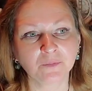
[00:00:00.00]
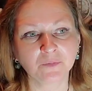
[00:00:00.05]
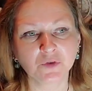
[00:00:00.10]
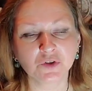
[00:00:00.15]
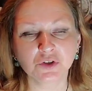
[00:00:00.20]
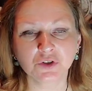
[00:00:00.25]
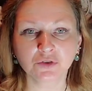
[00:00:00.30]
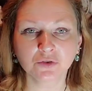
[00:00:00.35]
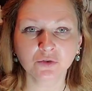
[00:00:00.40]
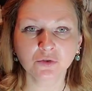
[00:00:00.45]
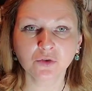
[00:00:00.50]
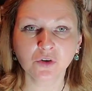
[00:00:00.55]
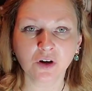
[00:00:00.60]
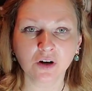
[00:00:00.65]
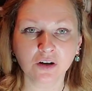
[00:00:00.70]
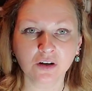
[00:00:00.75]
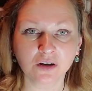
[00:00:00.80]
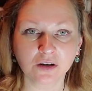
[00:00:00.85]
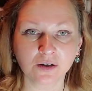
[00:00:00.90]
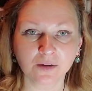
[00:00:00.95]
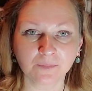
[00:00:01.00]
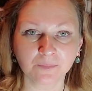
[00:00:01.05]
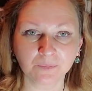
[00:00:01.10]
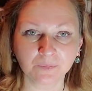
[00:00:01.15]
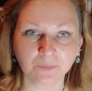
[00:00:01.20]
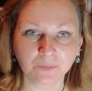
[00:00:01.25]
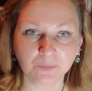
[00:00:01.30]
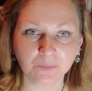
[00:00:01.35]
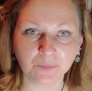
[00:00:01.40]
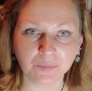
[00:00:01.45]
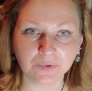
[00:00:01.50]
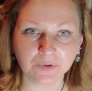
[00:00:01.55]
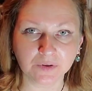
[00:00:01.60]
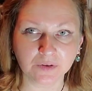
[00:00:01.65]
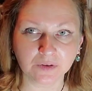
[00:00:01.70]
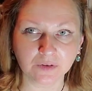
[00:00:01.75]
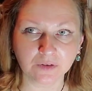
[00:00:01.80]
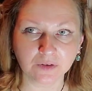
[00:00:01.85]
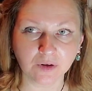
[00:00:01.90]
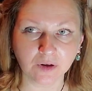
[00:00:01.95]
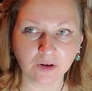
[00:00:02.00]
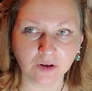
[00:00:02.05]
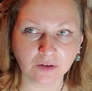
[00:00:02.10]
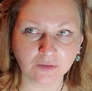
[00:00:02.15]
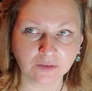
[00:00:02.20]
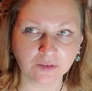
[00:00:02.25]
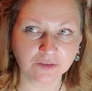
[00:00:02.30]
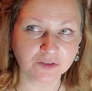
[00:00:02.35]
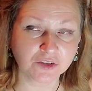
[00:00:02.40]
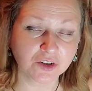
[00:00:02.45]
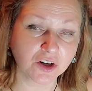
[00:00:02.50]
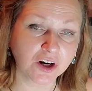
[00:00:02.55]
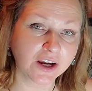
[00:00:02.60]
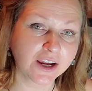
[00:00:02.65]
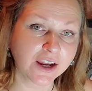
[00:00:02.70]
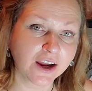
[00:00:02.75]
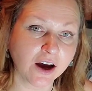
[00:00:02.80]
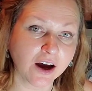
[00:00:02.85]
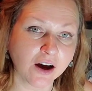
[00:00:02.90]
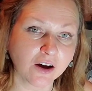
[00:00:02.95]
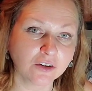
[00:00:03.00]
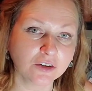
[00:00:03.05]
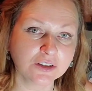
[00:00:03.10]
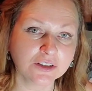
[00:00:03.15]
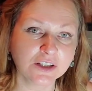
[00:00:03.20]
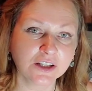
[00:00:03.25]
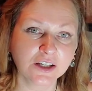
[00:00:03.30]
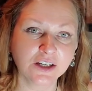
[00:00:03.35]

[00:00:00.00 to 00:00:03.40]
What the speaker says: two kind of try out